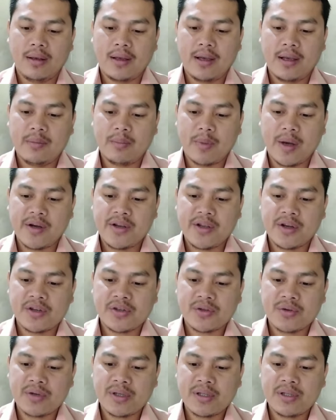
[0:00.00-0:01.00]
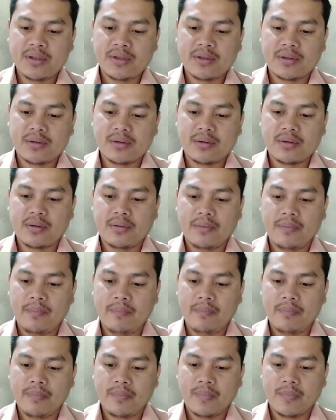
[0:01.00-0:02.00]
And my dear students,
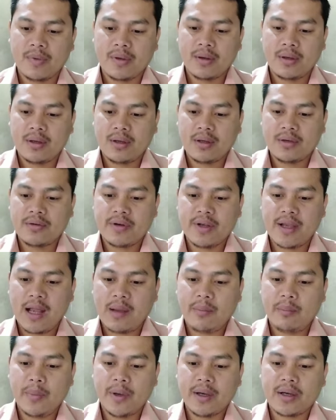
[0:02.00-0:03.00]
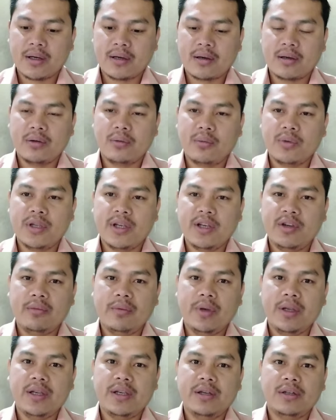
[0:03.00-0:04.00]
today I am back with a new
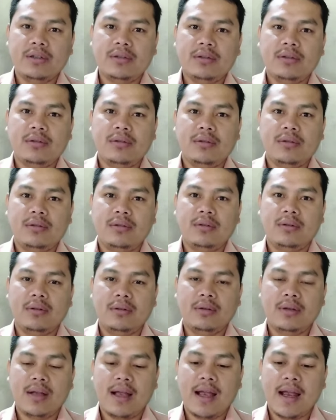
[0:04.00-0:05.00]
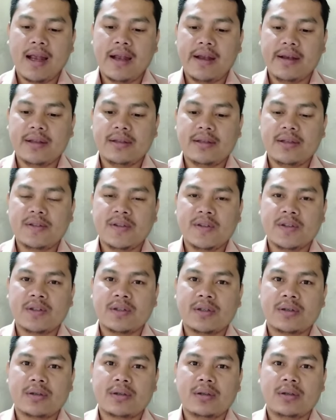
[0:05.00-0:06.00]
video, and this is
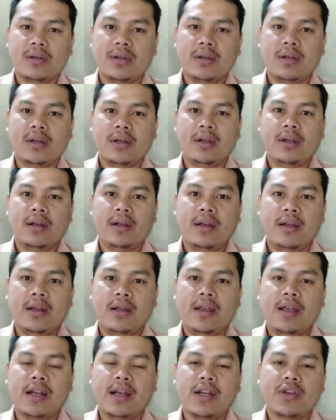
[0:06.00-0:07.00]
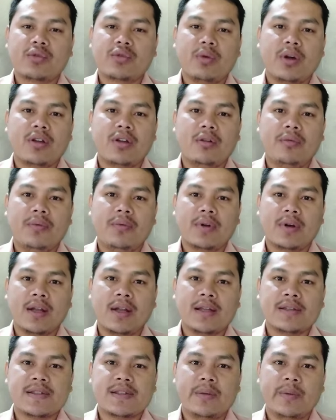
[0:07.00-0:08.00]
English 1 of
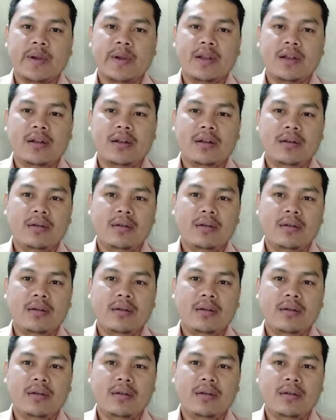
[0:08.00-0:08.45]
class 7.